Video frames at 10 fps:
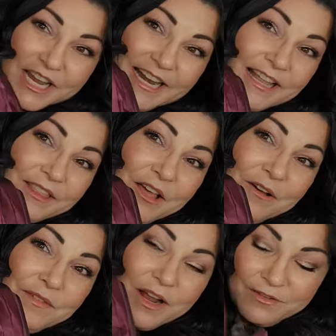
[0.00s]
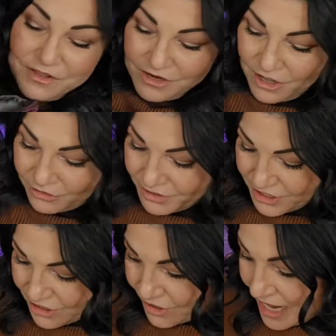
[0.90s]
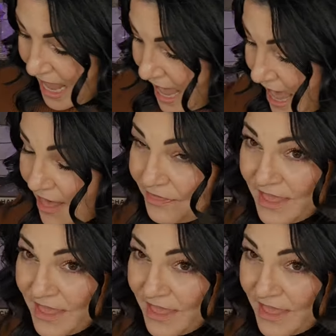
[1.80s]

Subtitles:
and I loved the color here. And